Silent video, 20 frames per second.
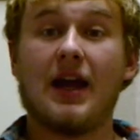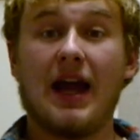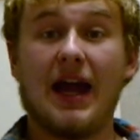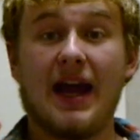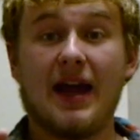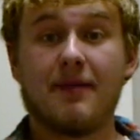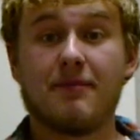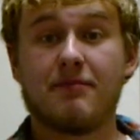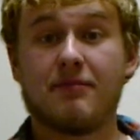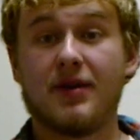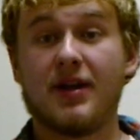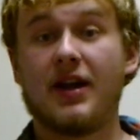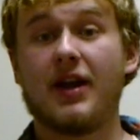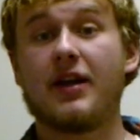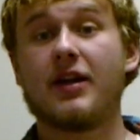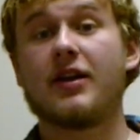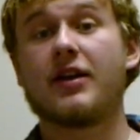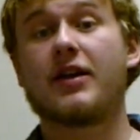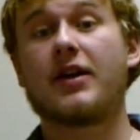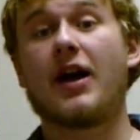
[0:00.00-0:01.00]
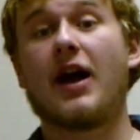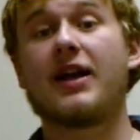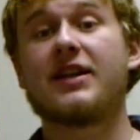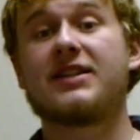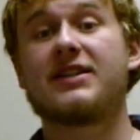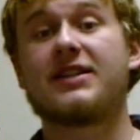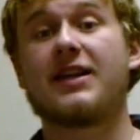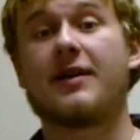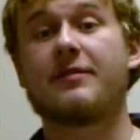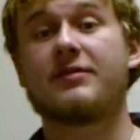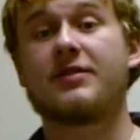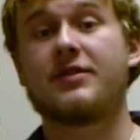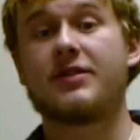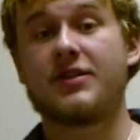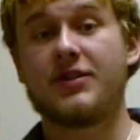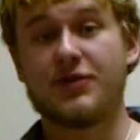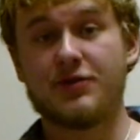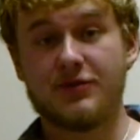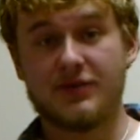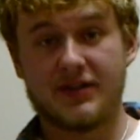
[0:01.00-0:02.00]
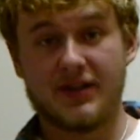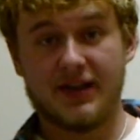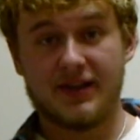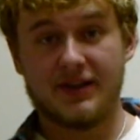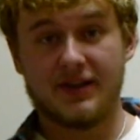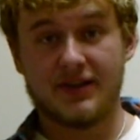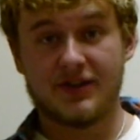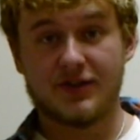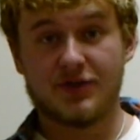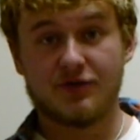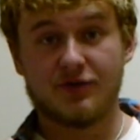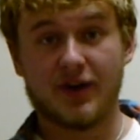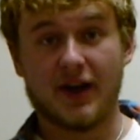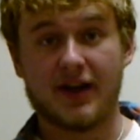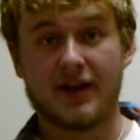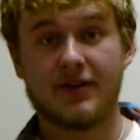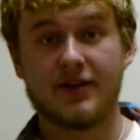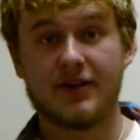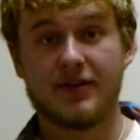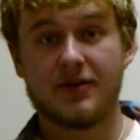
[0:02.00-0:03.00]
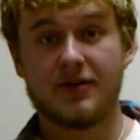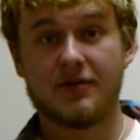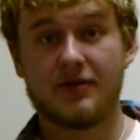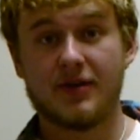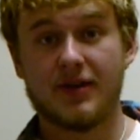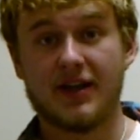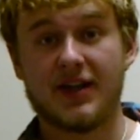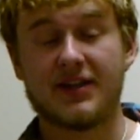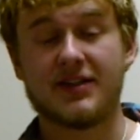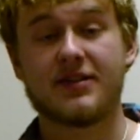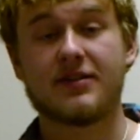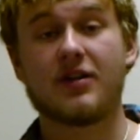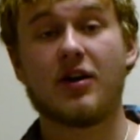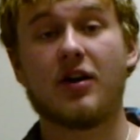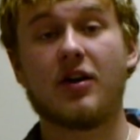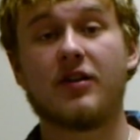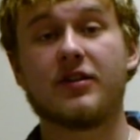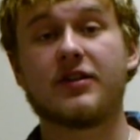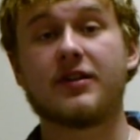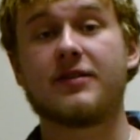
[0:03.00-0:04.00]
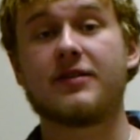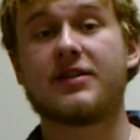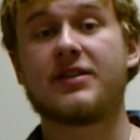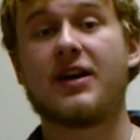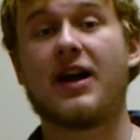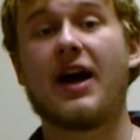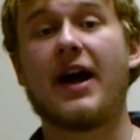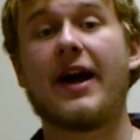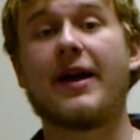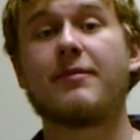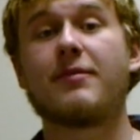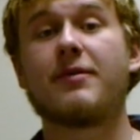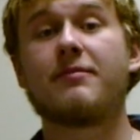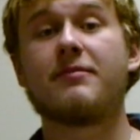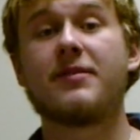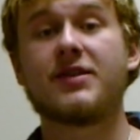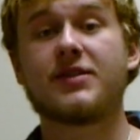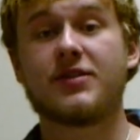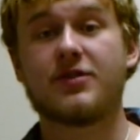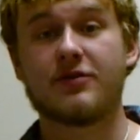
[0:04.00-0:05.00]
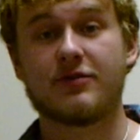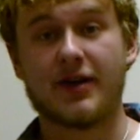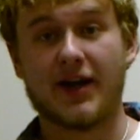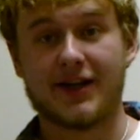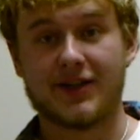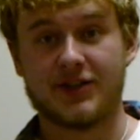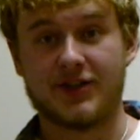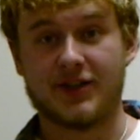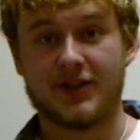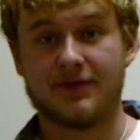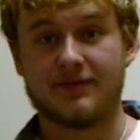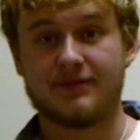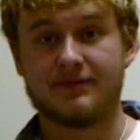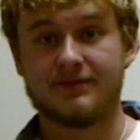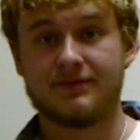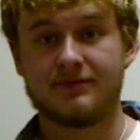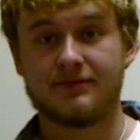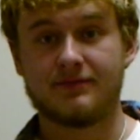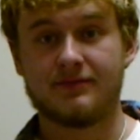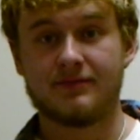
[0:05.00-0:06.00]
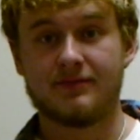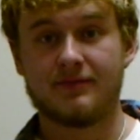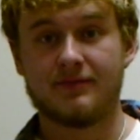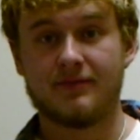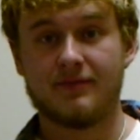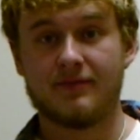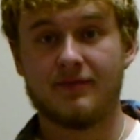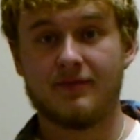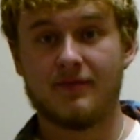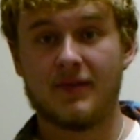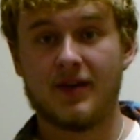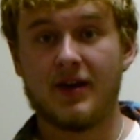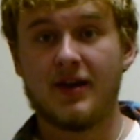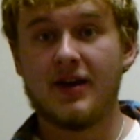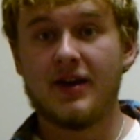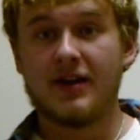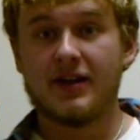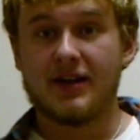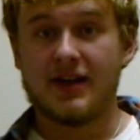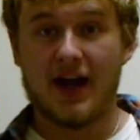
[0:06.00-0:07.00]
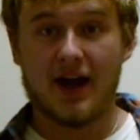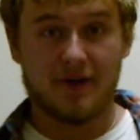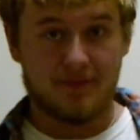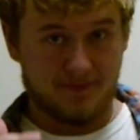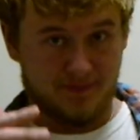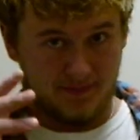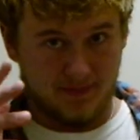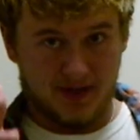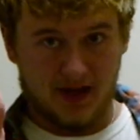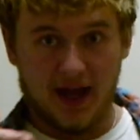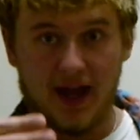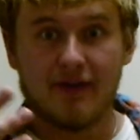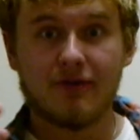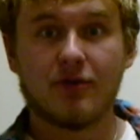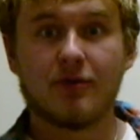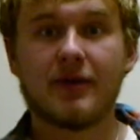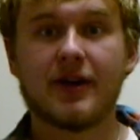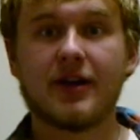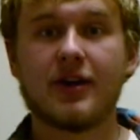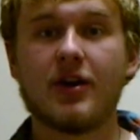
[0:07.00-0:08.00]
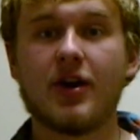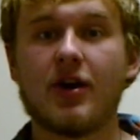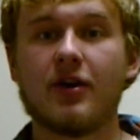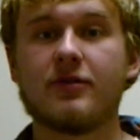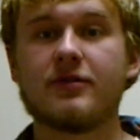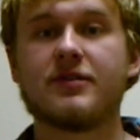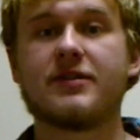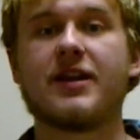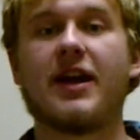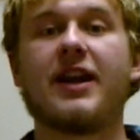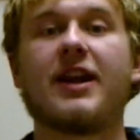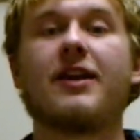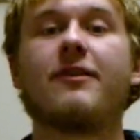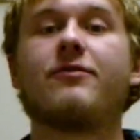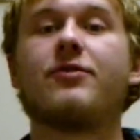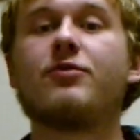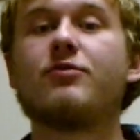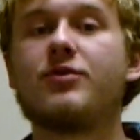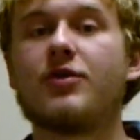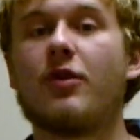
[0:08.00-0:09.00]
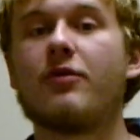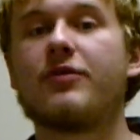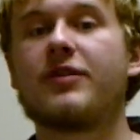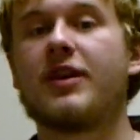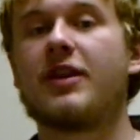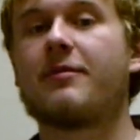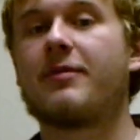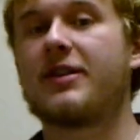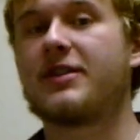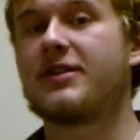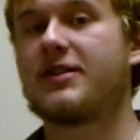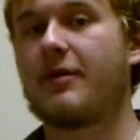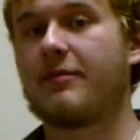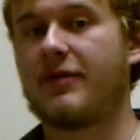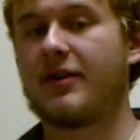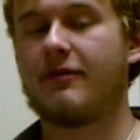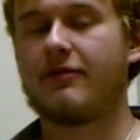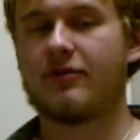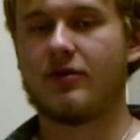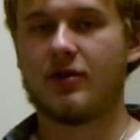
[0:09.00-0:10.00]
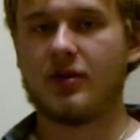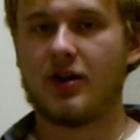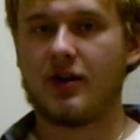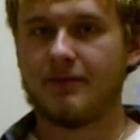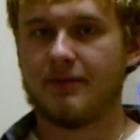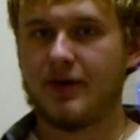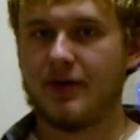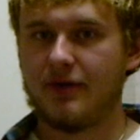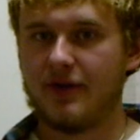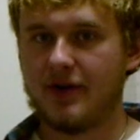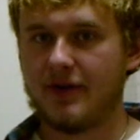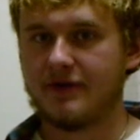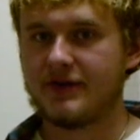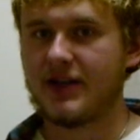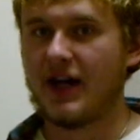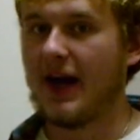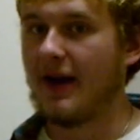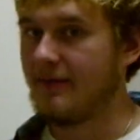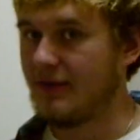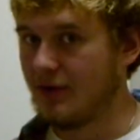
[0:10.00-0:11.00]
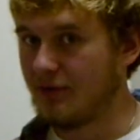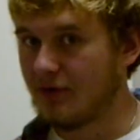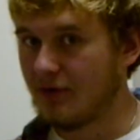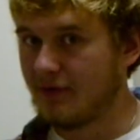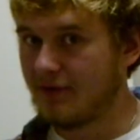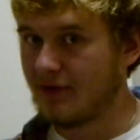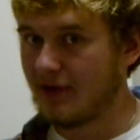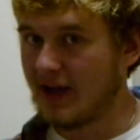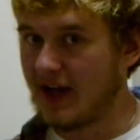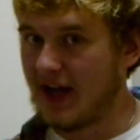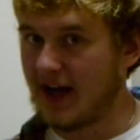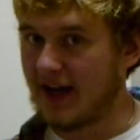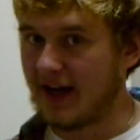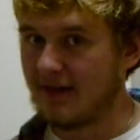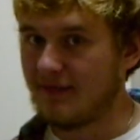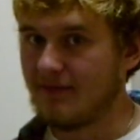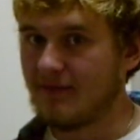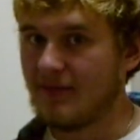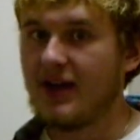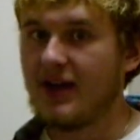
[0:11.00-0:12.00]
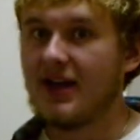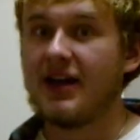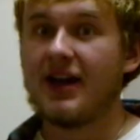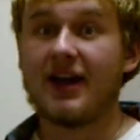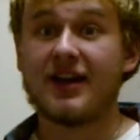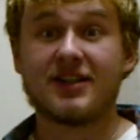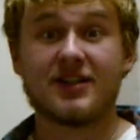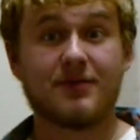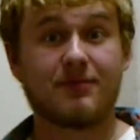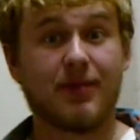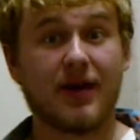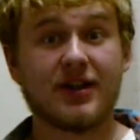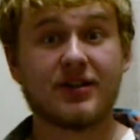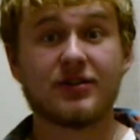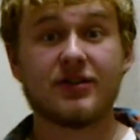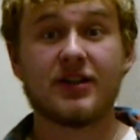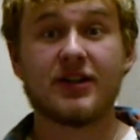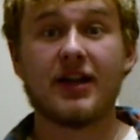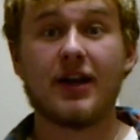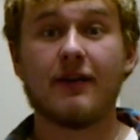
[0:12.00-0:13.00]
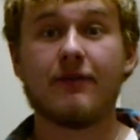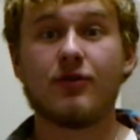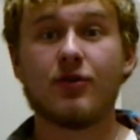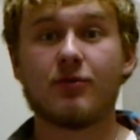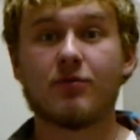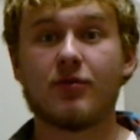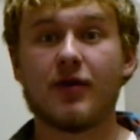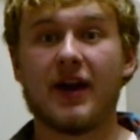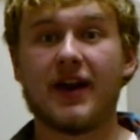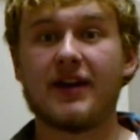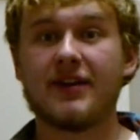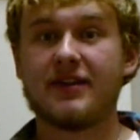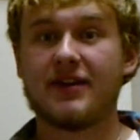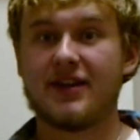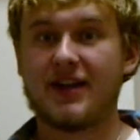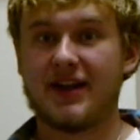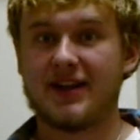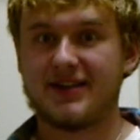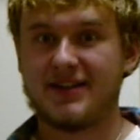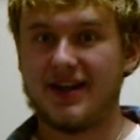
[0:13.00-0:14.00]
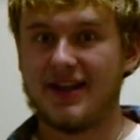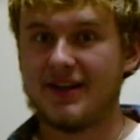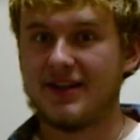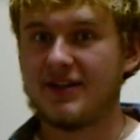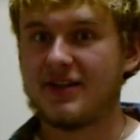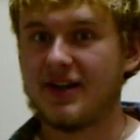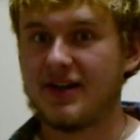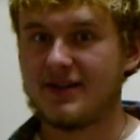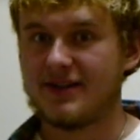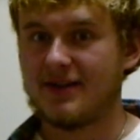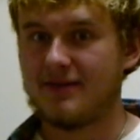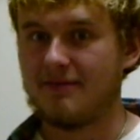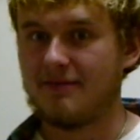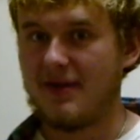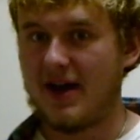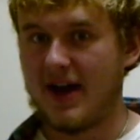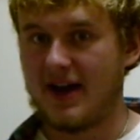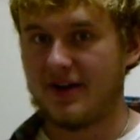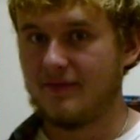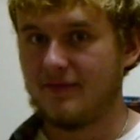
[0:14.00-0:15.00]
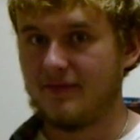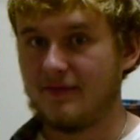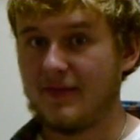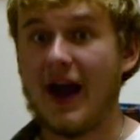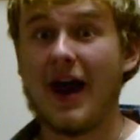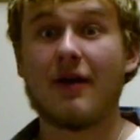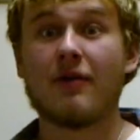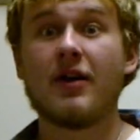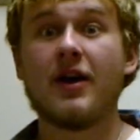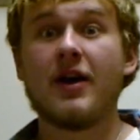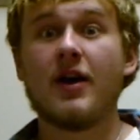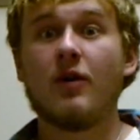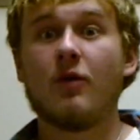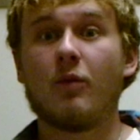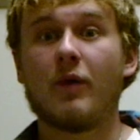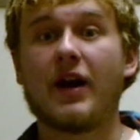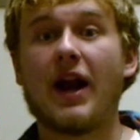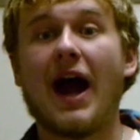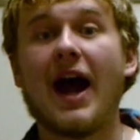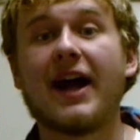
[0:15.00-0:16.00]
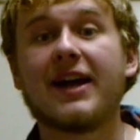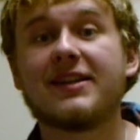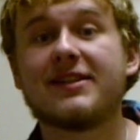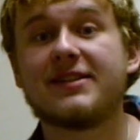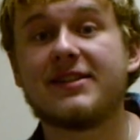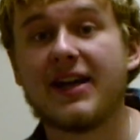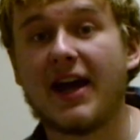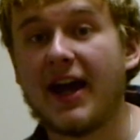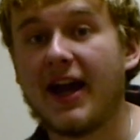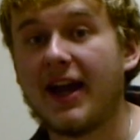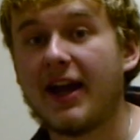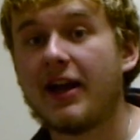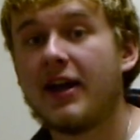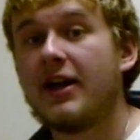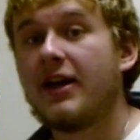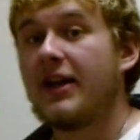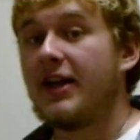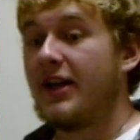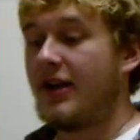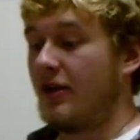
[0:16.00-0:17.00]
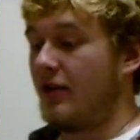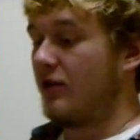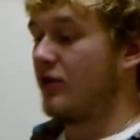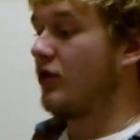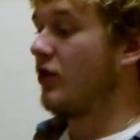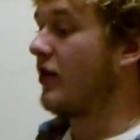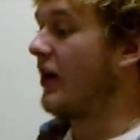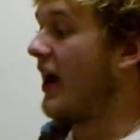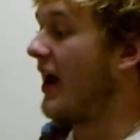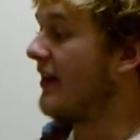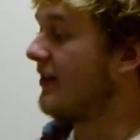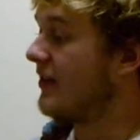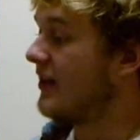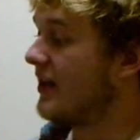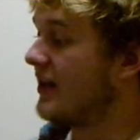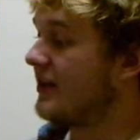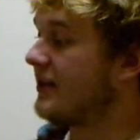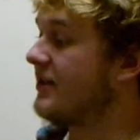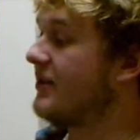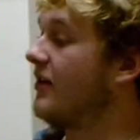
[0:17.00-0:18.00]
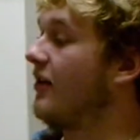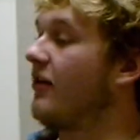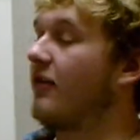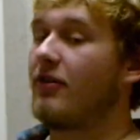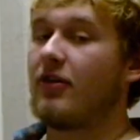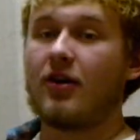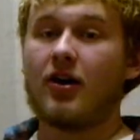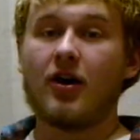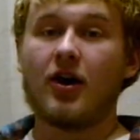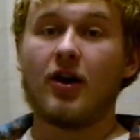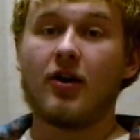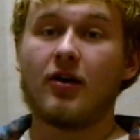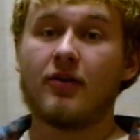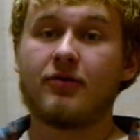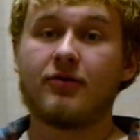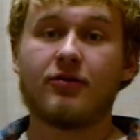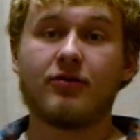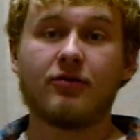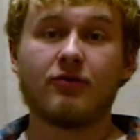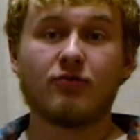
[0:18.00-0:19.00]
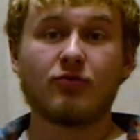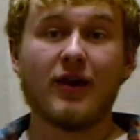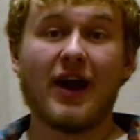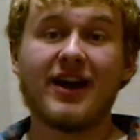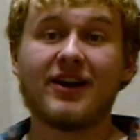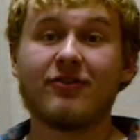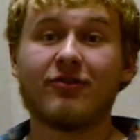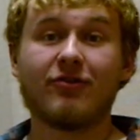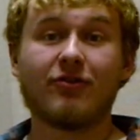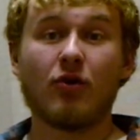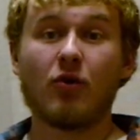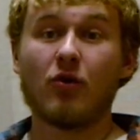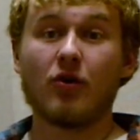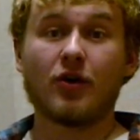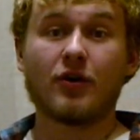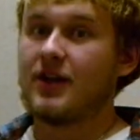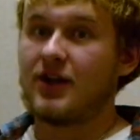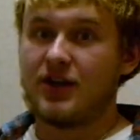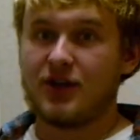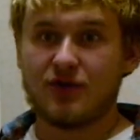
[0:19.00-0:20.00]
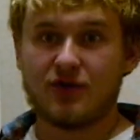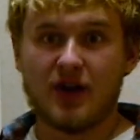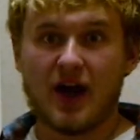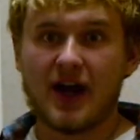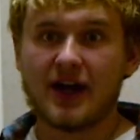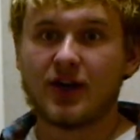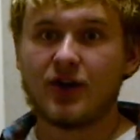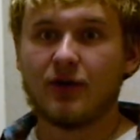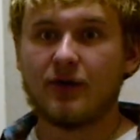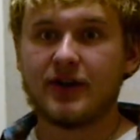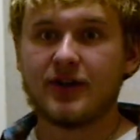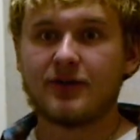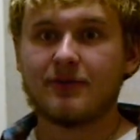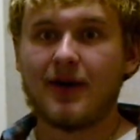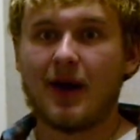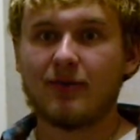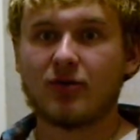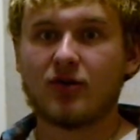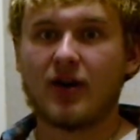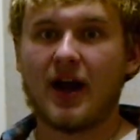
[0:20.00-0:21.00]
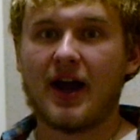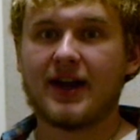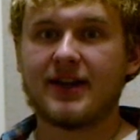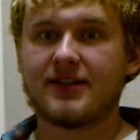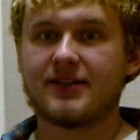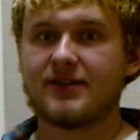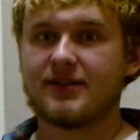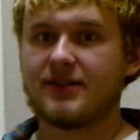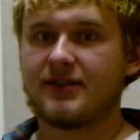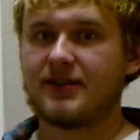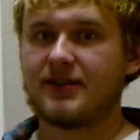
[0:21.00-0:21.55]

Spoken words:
A big concept used in this trick is called time misdirection. Now, everybody knows that if you don't think about something for a long period of time, you will forget it, especially if your brain thinks it doesn't matter. Now, when I say, here, look at this red 4, you're not going to memorize